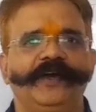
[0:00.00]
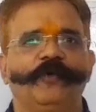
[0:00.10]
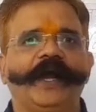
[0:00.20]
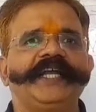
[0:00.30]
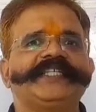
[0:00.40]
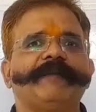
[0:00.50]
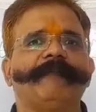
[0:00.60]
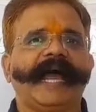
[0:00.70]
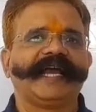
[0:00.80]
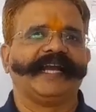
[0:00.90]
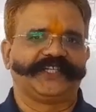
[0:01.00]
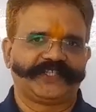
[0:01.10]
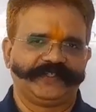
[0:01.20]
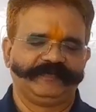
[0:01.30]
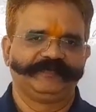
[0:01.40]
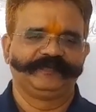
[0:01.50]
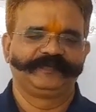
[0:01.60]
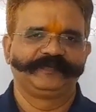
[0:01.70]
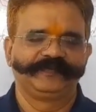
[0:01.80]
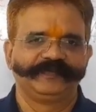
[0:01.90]
what is a magnet
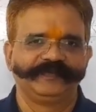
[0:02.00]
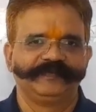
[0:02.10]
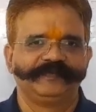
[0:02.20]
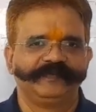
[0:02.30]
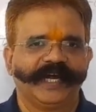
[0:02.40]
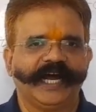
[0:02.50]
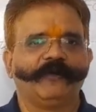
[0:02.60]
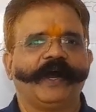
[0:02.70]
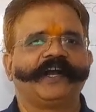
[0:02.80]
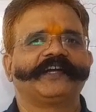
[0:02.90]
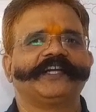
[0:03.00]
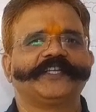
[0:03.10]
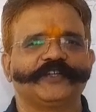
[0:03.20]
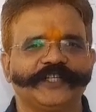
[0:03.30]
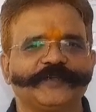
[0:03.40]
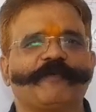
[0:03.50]
and what are its